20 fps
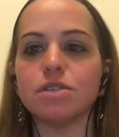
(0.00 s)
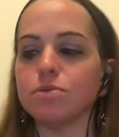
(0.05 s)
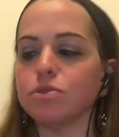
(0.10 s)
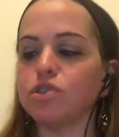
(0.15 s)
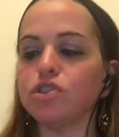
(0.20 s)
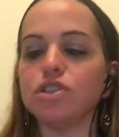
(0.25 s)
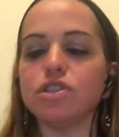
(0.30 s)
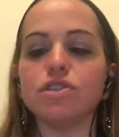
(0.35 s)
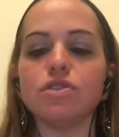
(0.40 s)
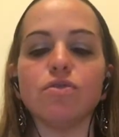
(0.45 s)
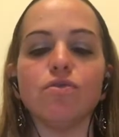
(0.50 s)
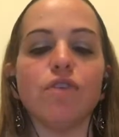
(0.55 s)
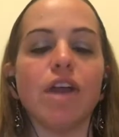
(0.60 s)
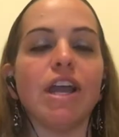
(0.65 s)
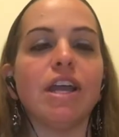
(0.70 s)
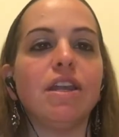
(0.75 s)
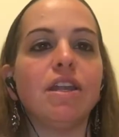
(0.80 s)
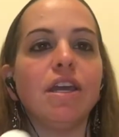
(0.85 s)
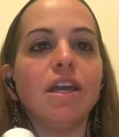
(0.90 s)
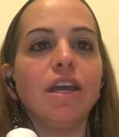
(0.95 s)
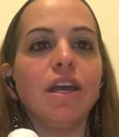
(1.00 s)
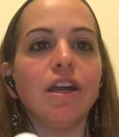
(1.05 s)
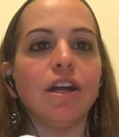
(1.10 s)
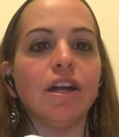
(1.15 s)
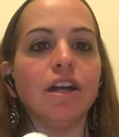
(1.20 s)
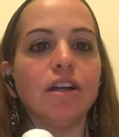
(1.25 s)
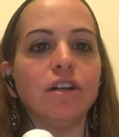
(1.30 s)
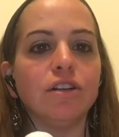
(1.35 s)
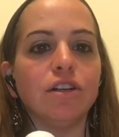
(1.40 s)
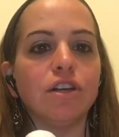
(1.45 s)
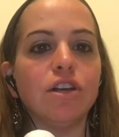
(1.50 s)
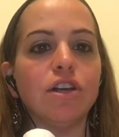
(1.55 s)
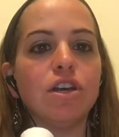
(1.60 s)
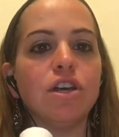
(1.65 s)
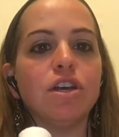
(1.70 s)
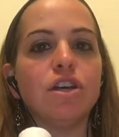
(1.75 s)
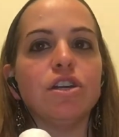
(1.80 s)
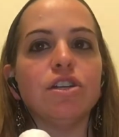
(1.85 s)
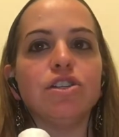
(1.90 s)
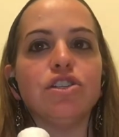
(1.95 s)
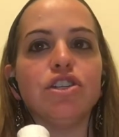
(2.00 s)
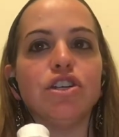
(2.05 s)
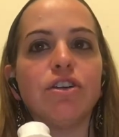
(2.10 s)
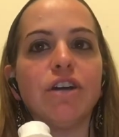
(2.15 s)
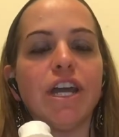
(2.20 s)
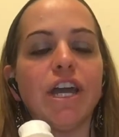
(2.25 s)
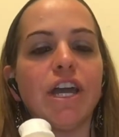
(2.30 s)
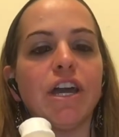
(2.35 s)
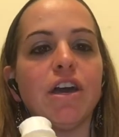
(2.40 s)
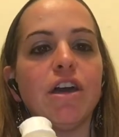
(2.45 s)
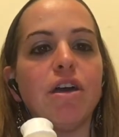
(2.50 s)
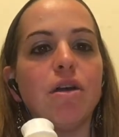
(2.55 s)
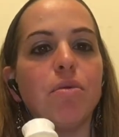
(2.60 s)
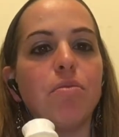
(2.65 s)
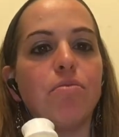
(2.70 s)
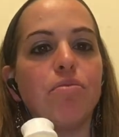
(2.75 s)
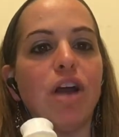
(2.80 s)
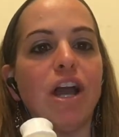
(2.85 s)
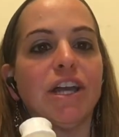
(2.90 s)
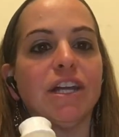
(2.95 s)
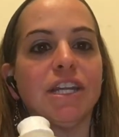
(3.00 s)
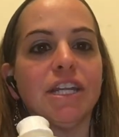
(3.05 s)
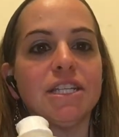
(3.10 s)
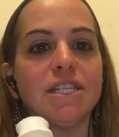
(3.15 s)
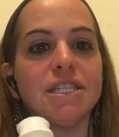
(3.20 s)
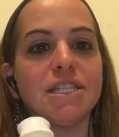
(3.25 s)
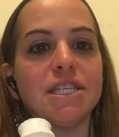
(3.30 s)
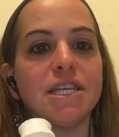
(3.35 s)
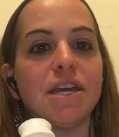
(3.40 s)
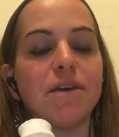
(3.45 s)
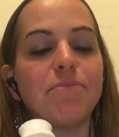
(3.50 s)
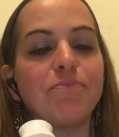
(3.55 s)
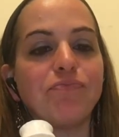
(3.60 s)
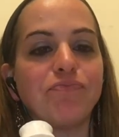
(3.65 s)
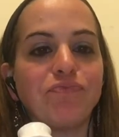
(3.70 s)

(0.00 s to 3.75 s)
which is right here, during pregnancy.